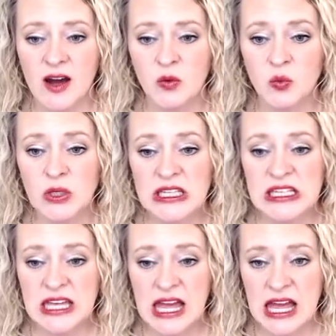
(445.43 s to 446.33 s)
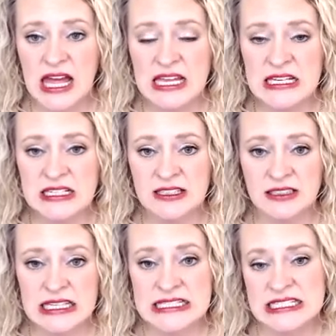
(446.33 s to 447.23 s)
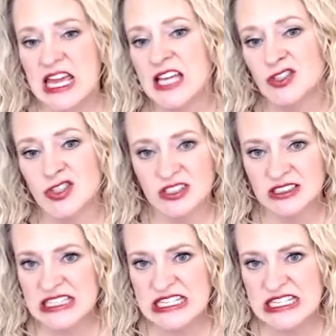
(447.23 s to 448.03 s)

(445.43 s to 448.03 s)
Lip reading: we can intentionally